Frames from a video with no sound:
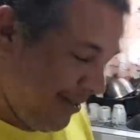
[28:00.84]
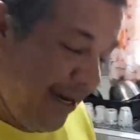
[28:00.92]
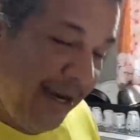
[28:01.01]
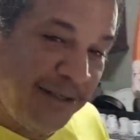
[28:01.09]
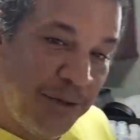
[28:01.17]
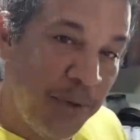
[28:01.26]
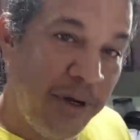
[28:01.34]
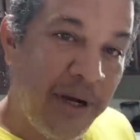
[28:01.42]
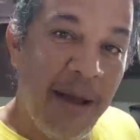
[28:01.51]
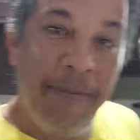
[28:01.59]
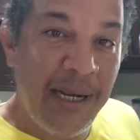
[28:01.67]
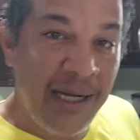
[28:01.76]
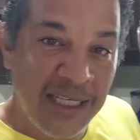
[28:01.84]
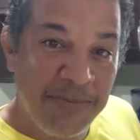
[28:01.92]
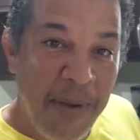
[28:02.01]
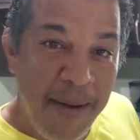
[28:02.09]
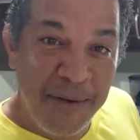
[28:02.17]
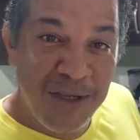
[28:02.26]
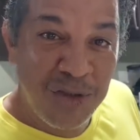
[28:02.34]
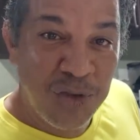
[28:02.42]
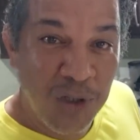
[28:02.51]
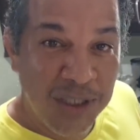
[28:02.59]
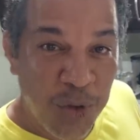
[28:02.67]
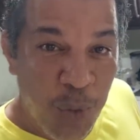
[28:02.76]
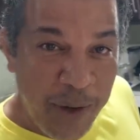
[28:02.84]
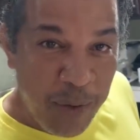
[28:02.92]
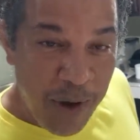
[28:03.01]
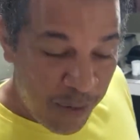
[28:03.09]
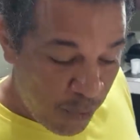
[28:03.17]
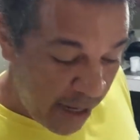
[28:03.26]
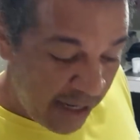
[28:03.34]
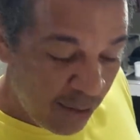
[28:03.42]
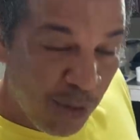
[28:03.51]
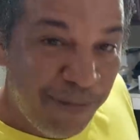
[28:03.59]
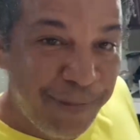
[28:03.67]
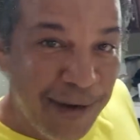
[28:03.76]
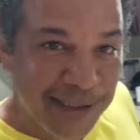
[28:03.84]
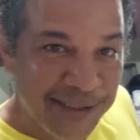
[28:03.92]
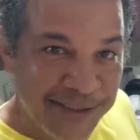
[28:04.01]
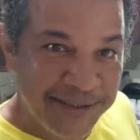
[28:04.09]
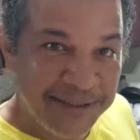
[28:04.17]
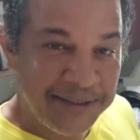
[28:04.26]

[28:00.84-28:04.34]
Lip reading: Right, so we're gonna build this barbecue sauce quick, no fuss.